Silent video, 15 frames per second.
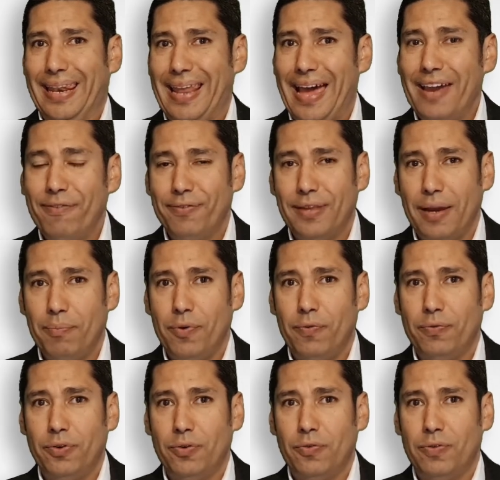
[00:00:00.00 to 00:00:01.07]
lifetime
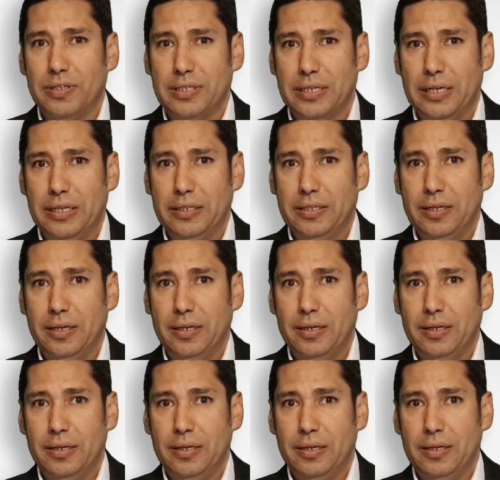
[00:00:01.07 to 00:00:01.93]
of your facility,